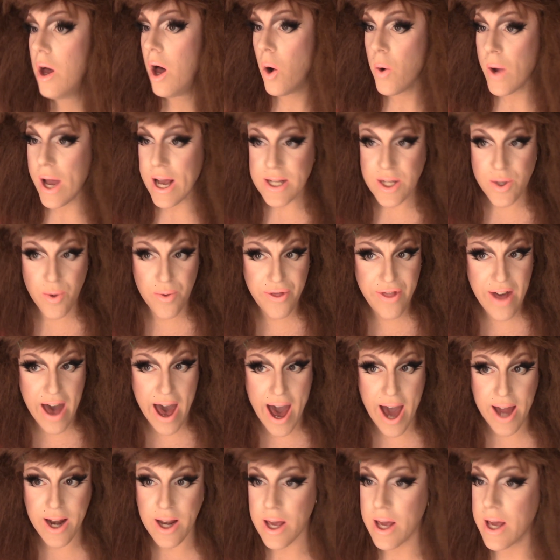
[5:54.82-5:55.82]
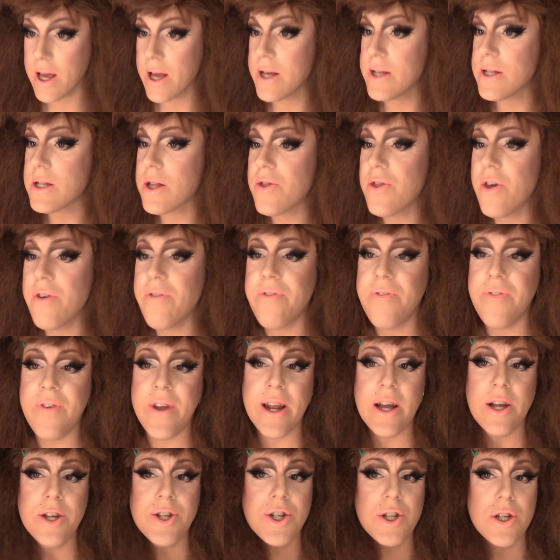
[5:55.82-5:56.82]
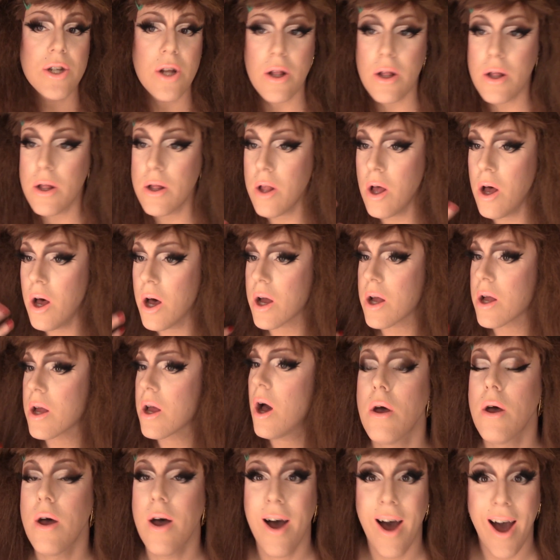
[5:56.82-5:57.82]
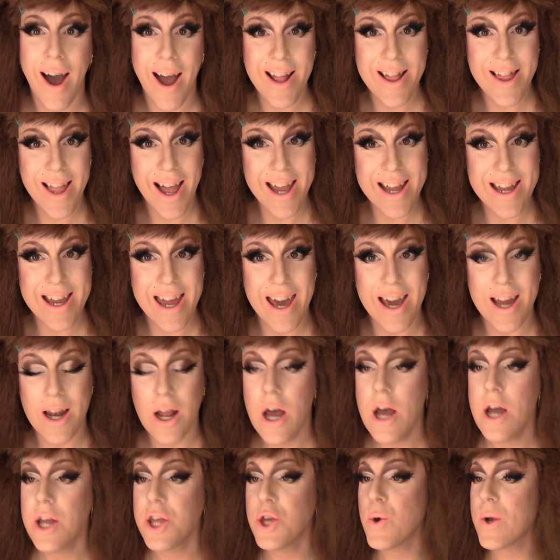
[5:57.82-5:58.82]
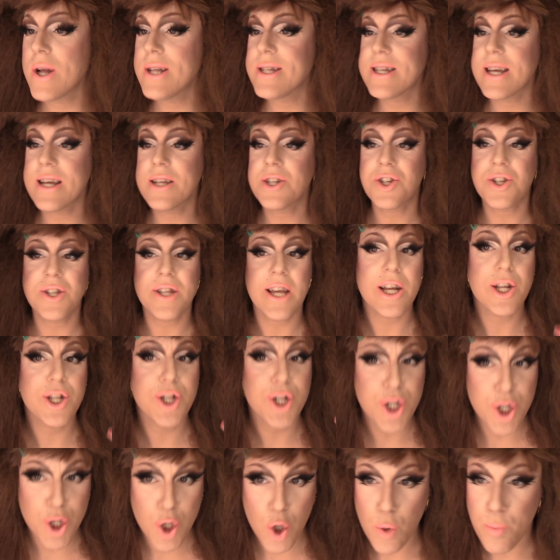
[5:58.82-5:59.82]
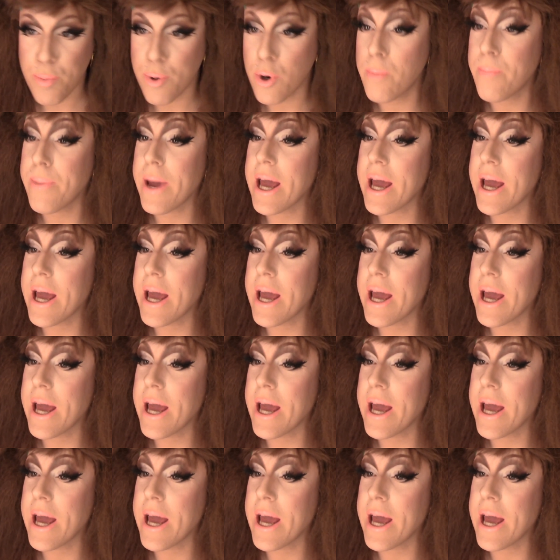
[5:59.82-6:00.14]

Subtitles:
Okay, so that is the finished look. I like it. You can see it's just like super